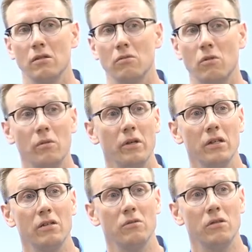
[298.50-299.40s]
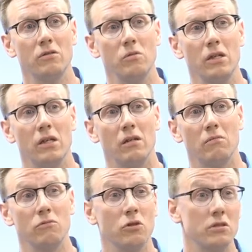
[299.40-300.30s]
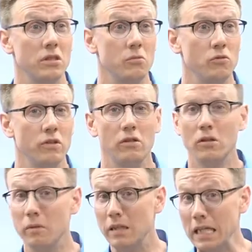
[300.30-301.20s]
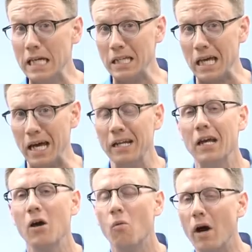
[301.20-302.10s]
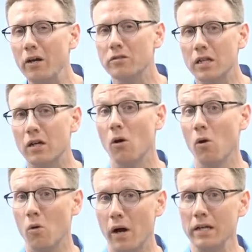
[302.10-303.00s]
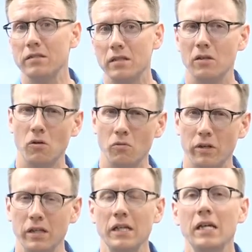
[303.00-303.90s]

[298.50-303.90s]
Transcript: what am I going to do this weekend? Should I see a movie? You could be thinking that while you're saying, oh, I see. Oh, really?